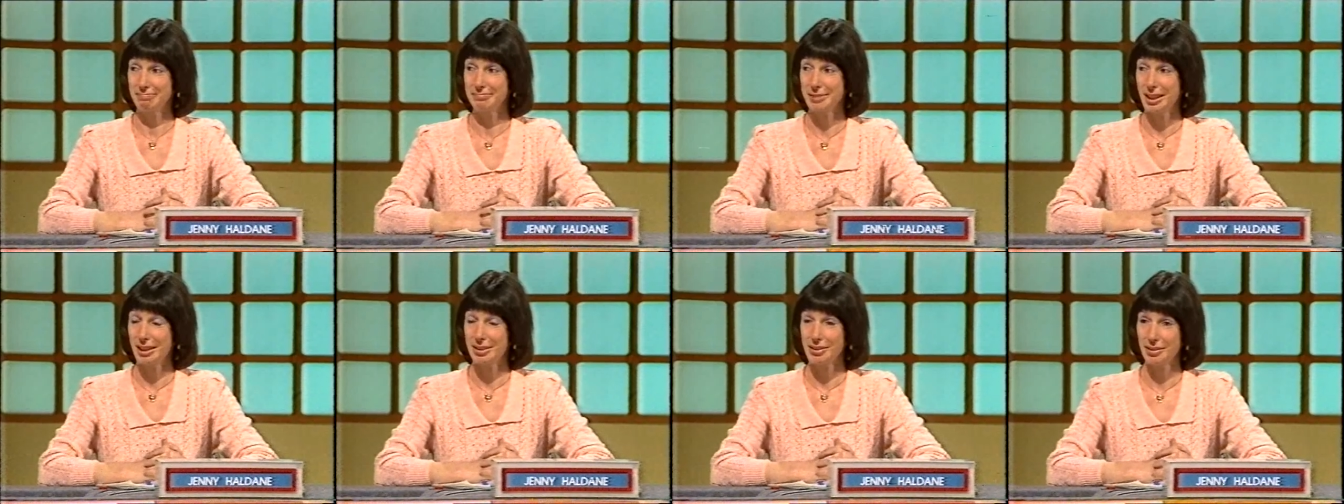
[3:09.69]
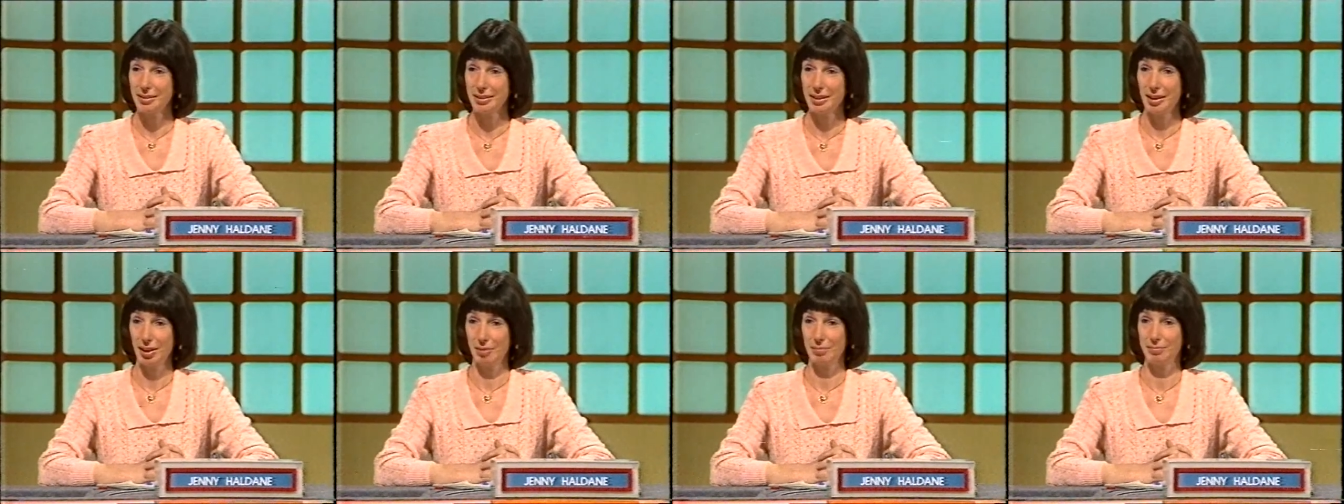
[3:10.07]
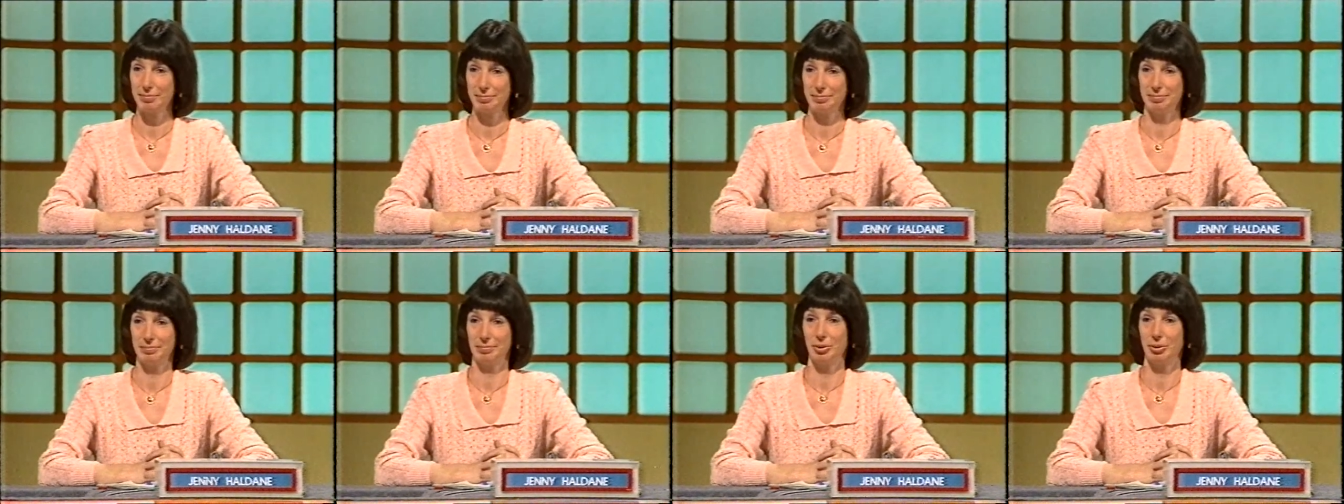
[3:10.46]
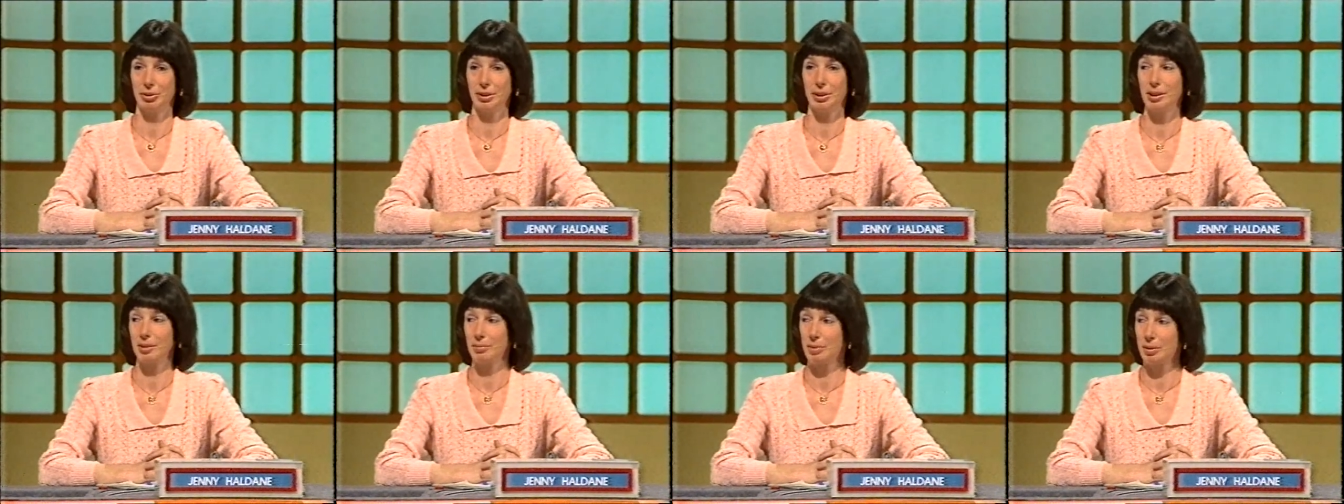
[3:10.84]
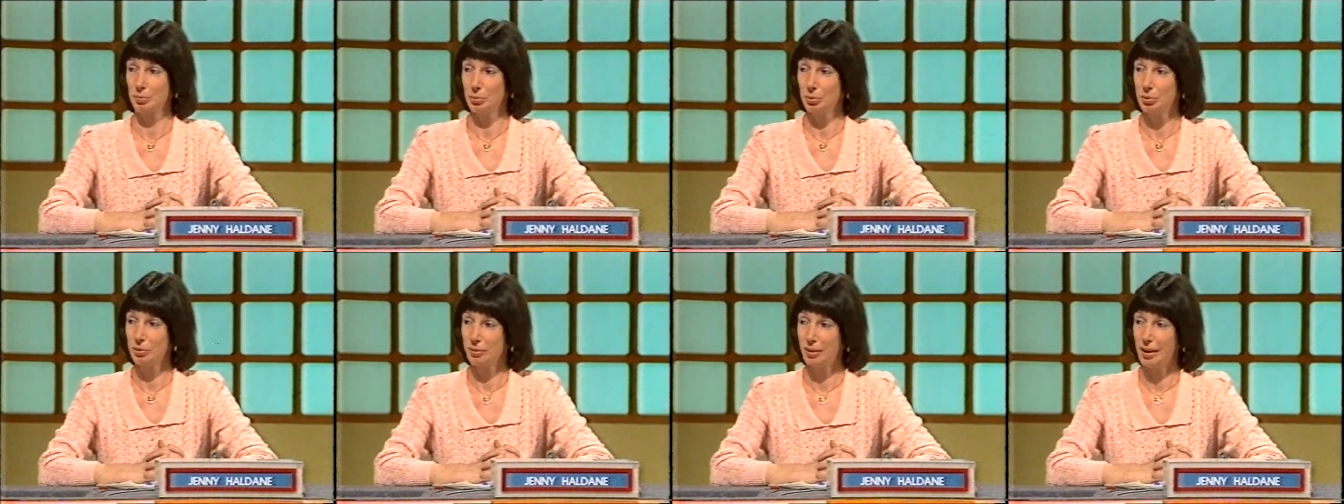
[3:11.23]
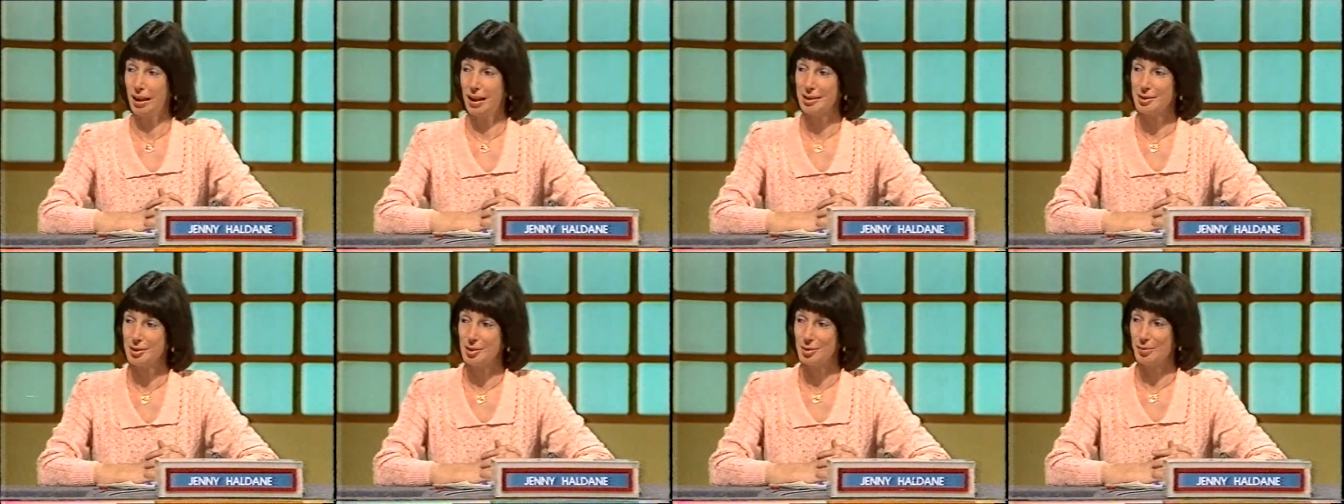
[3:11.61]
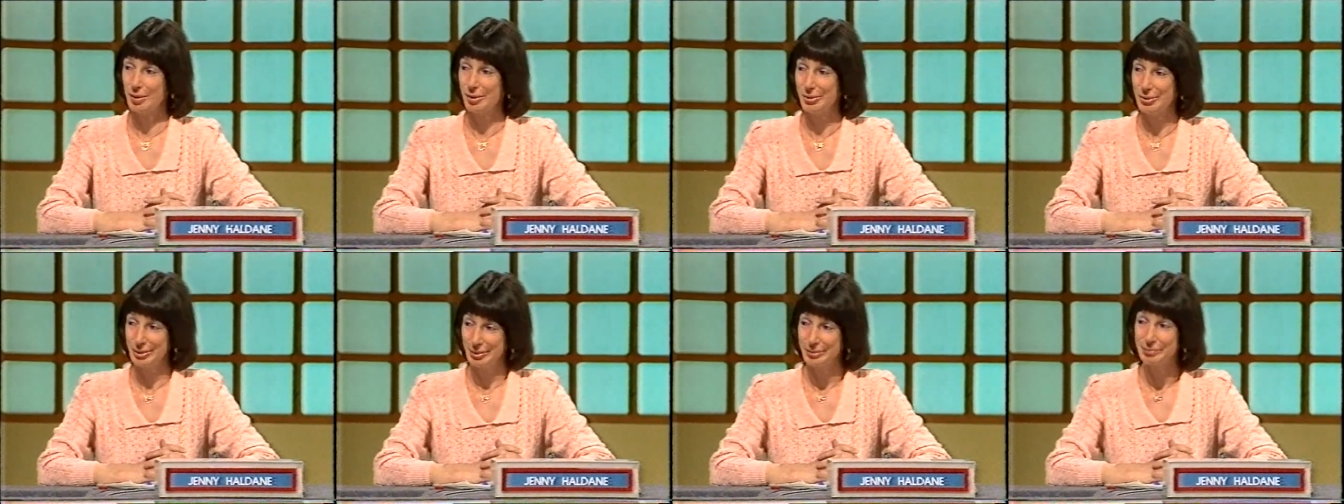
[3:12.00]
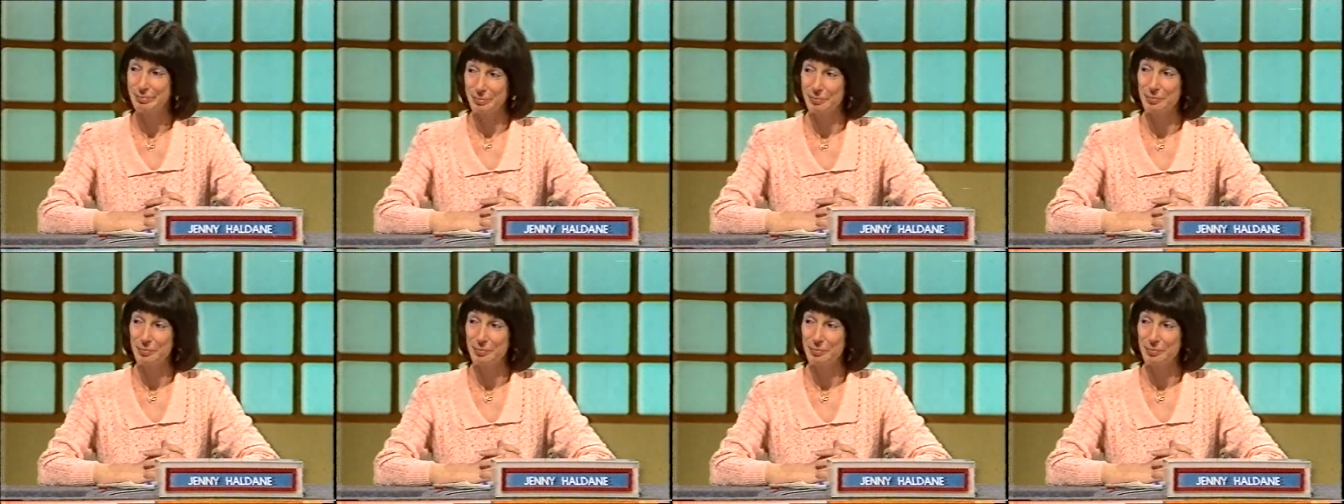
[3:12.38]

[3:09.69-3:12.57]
Yes, I think I've got a little bit more relaxed about it.